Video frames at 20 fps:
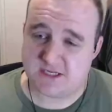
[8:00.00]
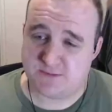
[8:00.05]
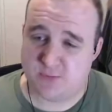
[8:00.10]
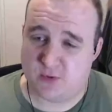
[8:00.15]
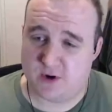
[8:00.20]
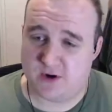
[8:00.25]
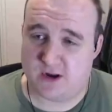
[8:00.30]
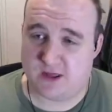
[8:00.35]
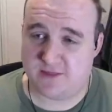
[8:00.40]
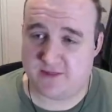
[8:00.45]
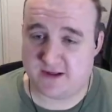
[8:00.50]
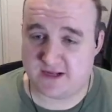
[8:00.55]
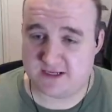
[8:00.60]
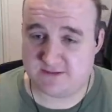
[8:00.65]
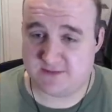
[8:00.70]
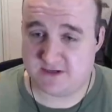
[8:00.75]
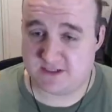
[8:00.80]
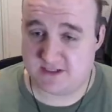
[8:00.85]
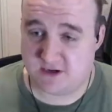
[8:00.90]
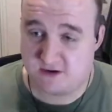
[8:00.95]
point I think to
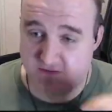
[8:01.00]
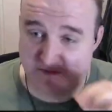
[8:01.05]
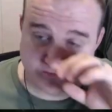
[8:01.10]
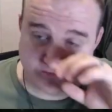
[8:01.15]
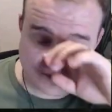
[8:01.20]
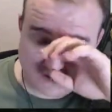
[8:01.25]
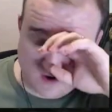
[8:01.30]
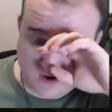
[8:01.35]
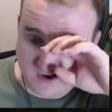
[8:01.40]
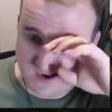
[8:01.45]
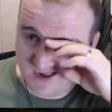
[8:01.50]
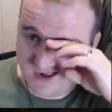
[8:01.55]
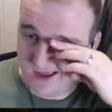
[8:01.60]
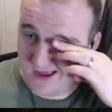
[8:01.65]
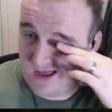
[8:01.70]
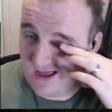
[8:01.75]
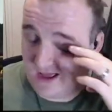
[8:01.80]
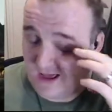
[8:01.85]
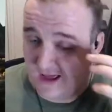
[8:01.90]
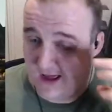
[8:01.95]
myself, right,
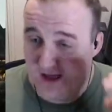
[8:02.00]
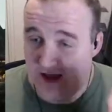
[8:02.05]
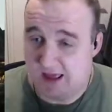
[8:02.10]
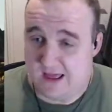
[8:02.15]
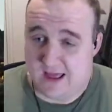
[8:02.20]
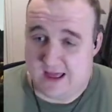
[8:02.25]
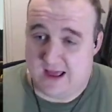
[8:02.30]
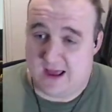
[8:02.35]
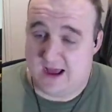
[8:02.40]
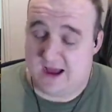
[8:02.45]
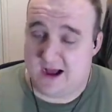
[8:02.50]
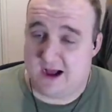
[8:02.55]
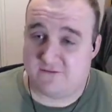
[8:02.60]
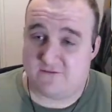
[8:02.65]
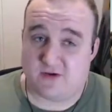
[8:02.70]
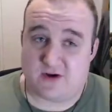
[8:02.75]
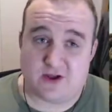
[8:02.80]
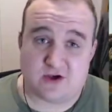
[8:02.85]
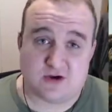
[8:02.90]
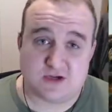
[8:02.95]
I've
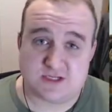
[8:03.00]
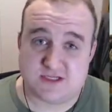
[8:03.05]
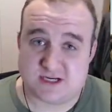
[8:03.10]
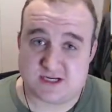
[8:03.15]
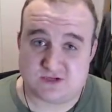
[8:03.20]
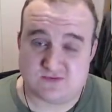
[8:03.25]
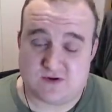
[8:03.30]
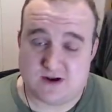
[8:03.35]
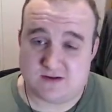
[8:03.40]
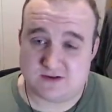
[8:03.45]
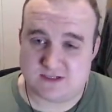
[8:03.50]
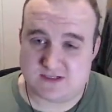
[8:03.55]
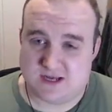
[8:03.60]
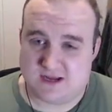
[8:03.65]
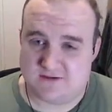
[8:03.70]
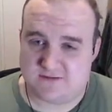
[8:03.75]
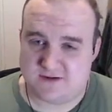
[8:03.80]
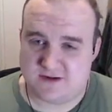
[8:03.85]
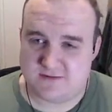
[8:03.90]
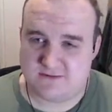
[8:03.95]
only got 6 rounds
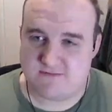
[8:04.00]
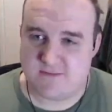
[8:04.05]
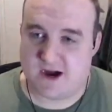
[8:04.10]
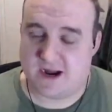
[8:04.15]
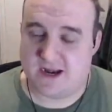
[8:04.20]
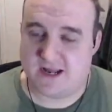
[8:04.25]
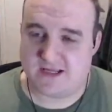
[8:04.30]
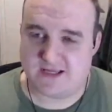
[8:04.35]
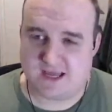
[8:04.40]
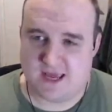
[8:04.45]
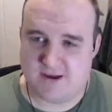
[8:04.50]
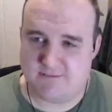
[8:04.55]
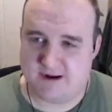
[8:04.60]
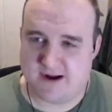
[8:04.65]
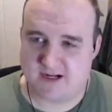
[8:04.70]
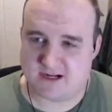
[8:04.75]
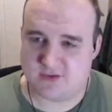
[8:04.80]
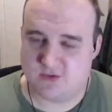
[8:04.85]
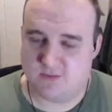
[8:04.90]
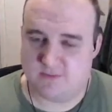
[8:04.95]
left. I need to head
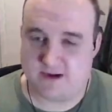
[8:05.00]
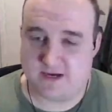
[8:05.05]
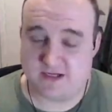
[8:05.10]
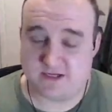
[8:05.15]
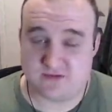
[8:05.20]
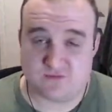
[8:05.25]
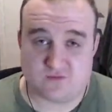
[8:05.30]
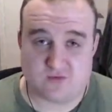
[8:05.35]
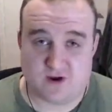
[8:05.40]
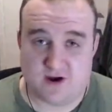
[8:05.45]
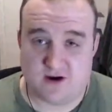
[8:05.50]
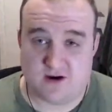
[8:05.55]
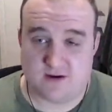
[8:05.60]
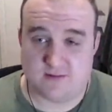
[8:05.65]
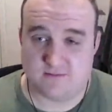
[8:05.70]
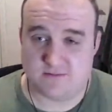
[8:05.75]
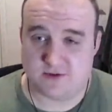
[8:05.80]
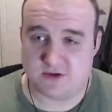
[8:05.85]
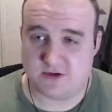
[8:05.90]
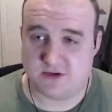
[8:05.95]
back to a base and
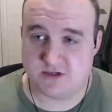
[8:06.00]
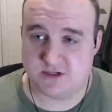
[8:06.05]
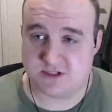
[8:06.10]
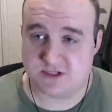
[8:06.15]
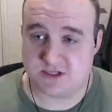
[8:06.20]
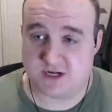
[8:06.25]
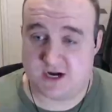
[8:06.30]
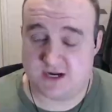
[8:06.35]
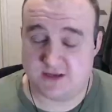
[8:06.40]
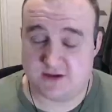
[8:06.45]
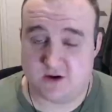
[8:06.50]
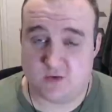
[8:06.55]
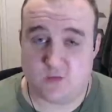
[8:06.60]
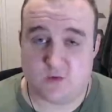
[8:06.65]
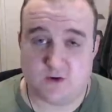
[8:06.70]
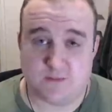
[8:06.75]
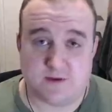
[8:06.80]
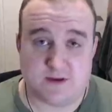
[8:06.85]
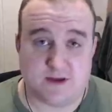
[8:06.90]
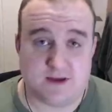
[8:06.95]
rearm because I don't want
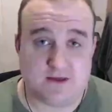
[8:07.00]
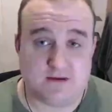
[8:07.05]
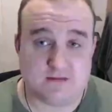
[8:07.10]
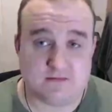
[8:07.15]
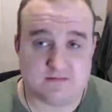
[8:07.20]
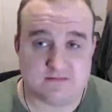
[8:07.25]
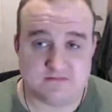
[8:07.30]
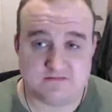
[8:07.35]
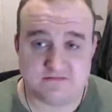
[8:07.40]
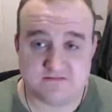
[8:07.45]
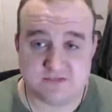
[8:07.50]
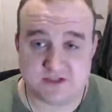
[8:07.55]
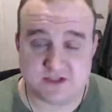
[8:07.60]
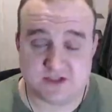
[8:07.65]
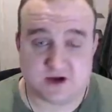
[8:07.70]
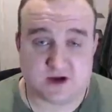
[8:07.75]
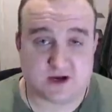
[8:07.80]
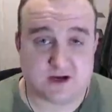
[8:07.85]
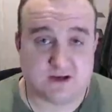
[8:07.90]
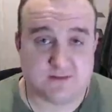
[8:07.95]
to be
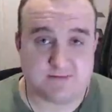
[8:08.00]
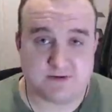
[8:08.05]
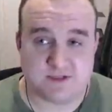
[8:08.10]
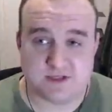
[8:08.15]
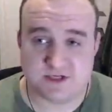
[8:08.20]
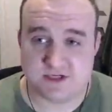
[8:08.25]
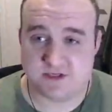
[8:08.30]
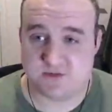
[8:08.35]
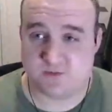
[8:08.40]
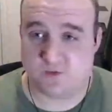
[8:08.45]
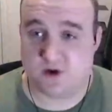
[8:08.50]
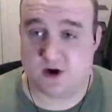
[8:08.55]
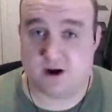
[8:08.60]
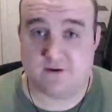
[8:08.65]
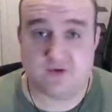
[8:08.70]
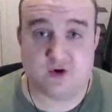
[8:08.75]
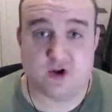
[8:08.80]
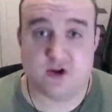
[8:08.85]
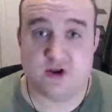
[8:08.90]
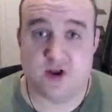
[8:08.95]
stuck in a position where I've
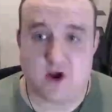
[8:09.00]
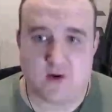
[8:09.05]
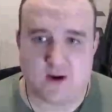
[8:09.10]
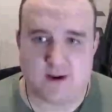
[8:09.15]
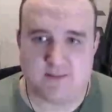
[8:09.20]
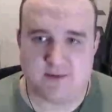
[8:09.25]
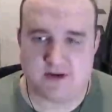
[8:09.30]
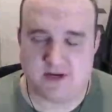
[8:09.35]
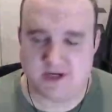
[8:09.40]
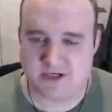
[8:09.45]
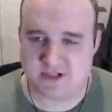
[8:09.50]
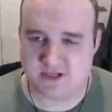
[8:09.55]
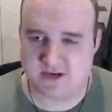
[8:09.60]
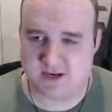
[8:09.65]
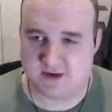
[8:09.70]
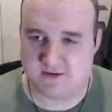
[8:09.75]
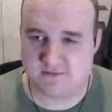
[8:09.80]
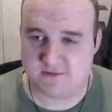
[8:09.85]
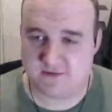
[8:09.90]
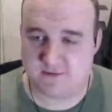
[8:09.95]
got no ammunition
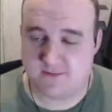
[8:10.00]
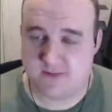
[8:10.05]
left.